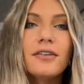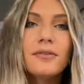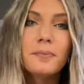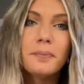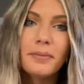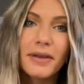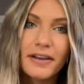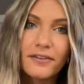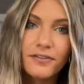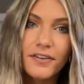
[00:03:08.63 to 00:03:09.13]

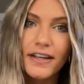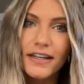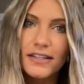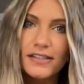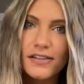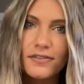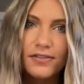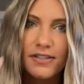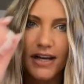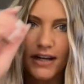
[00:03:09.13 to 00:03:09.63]
big fans
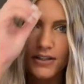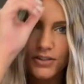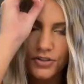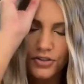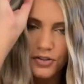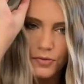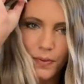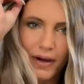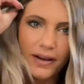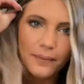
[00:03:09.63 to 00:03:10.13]
of texture
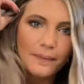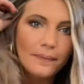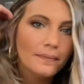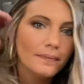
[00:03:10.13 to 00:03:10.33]
spray,